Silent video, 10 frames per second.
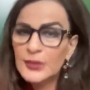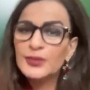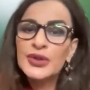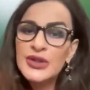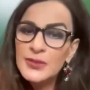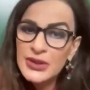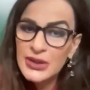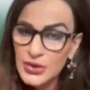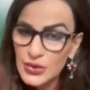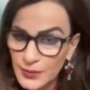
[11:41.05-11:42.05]

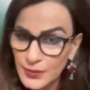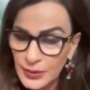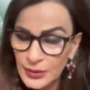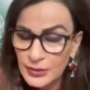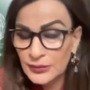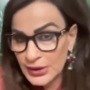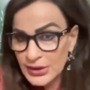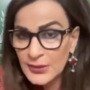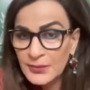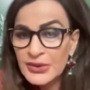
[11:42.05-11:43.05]
proximity to
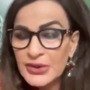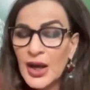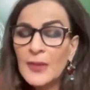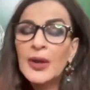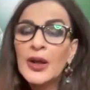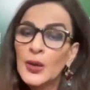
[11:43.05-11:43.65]
Indian Punjab,